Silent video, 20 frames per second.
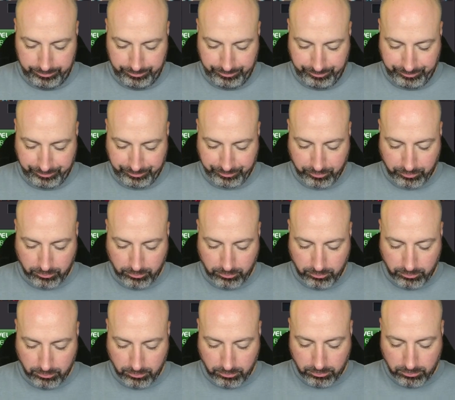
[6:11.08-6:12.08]

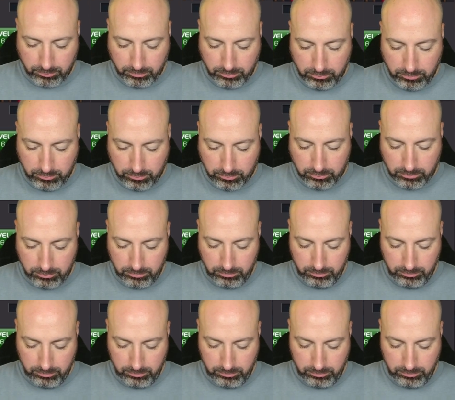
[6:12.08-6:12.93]
(silence)